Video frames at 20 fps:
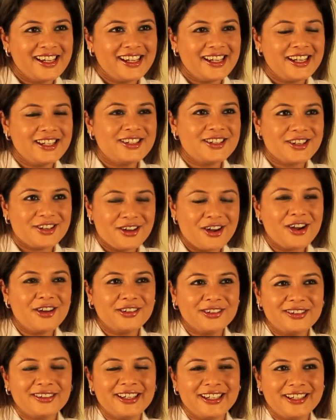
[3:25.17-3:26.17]
It's an
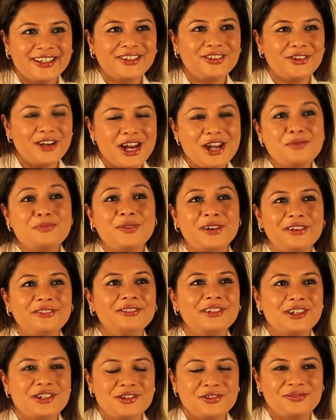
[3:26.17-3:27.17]
honor and a great
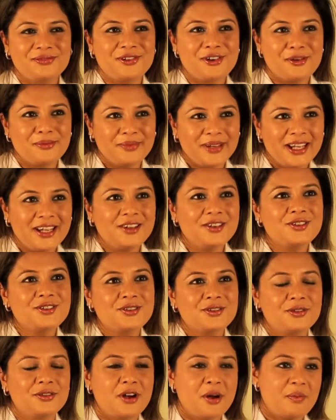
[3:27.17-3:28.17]
privilege for me
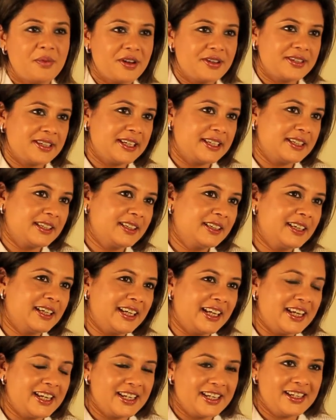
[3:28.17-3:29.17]
to represent
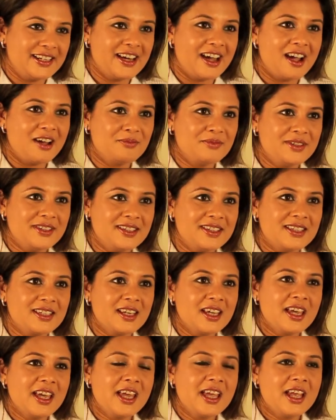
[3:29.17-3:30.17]
Canadian diamonds
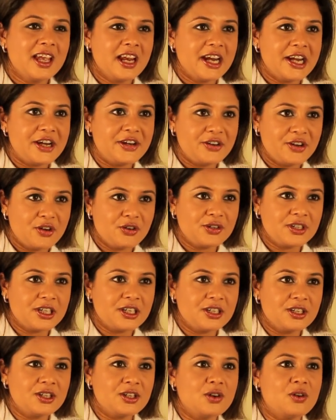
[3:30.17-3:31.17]
in Rio
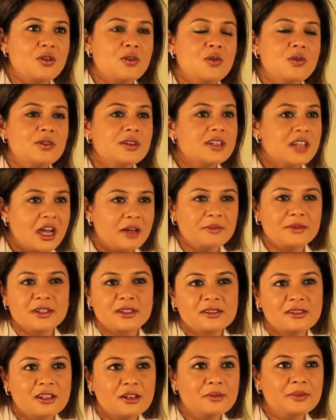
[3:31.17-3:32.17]
Tinto Diamonds
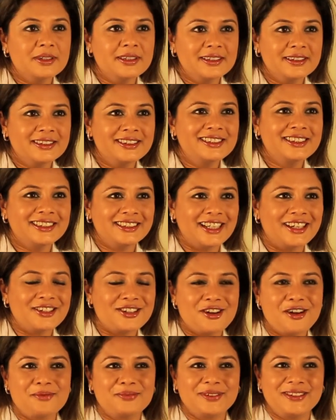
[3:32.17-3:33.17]
Global Design
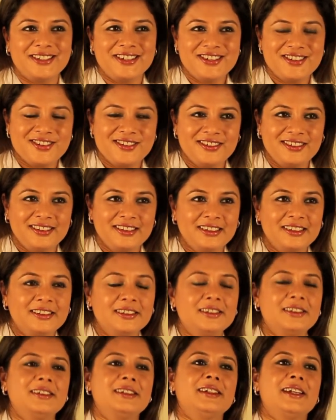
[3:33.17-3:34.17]
Competition
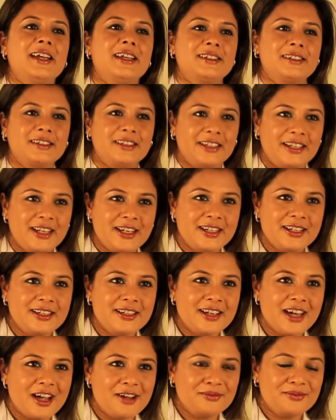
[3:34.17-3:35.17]
as a Canadian
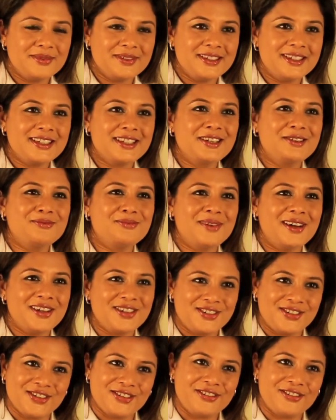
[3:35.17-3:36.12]
Diamonds Master